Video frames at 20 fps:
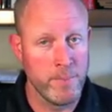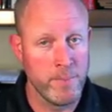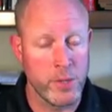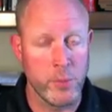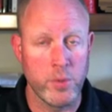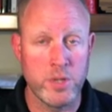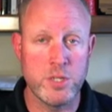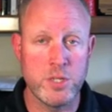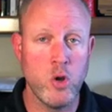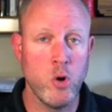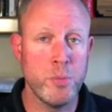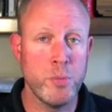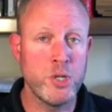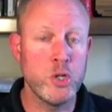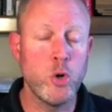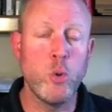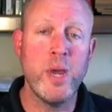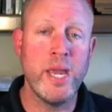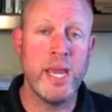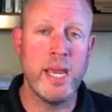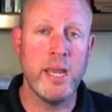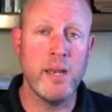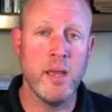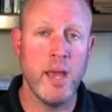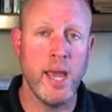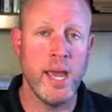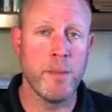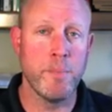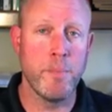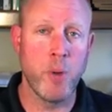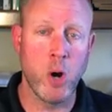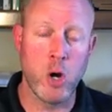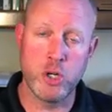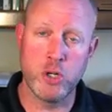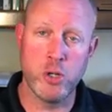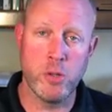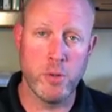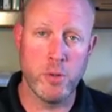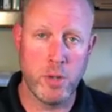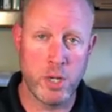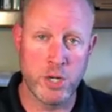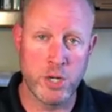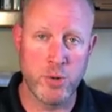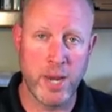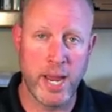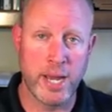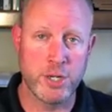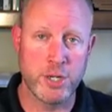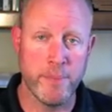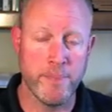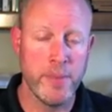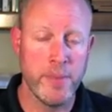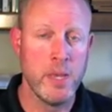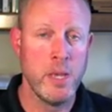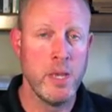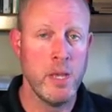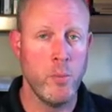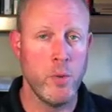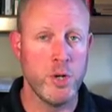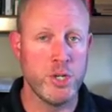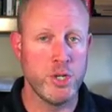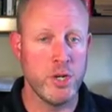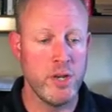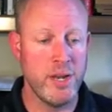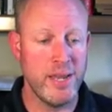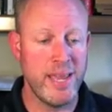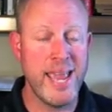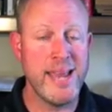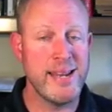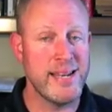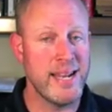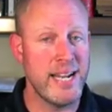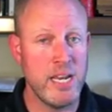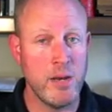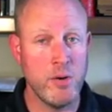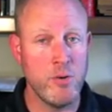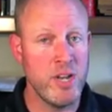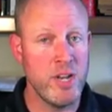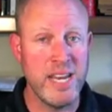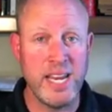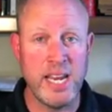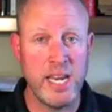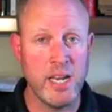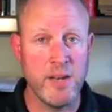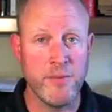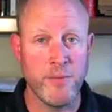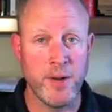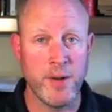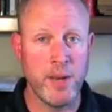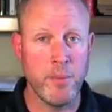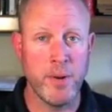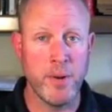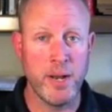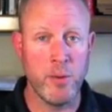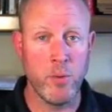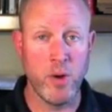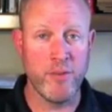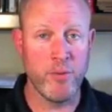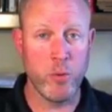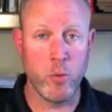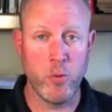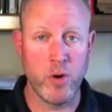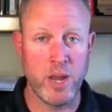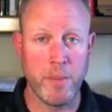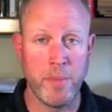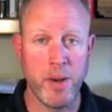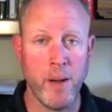There is no between and partial contraction, which should negate any need for anybody ever worrying